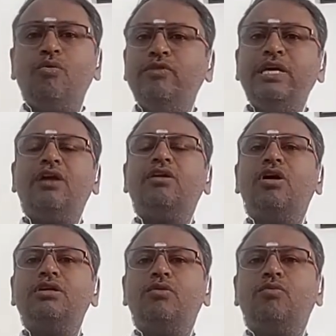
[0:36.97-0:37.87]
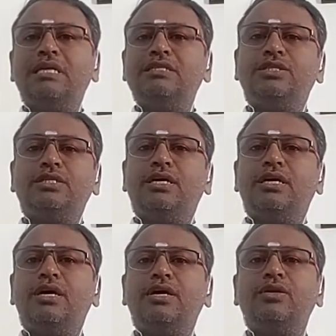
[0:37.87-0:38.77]
we are not the ones,
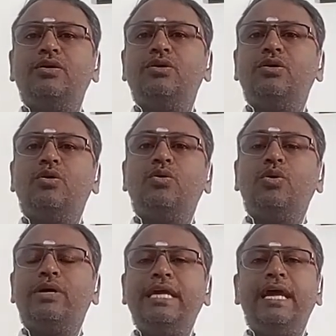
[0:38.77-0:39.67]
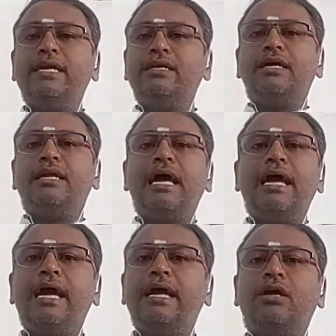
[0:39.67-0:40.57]
who created the
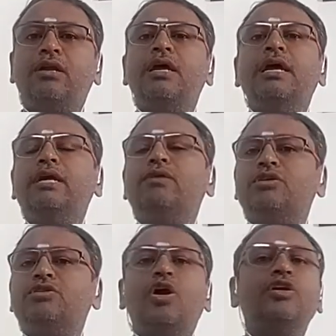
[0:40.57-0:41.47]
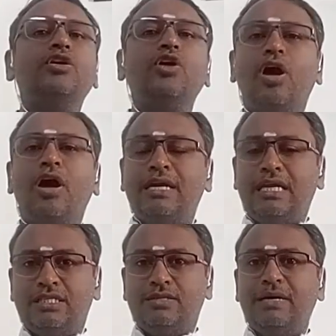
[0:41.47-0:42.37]
riot, or it was not at all
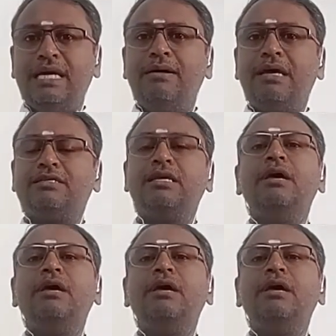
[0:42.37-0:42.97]
organized by us.